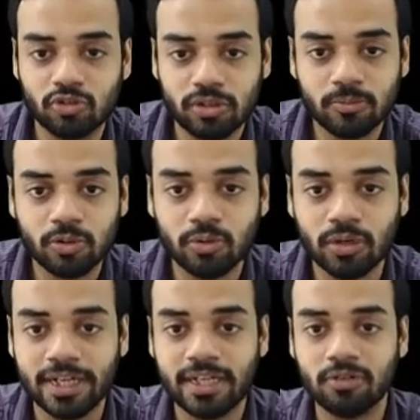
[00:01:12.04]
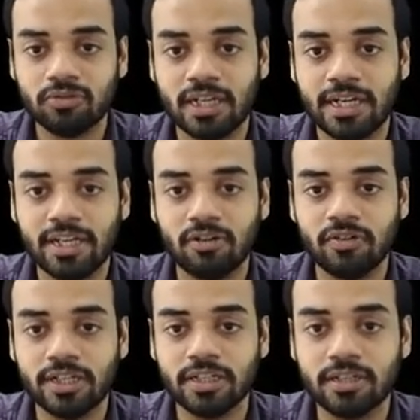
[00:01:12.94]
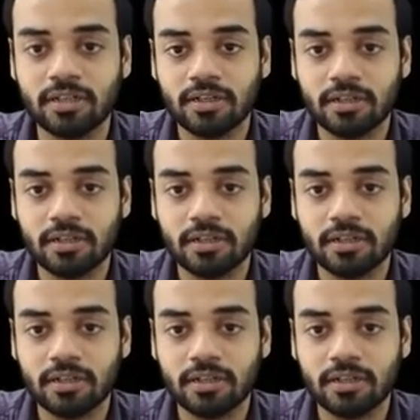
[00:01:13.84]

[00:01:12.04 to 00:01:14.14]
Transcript: So I'm going to write down the heading over here.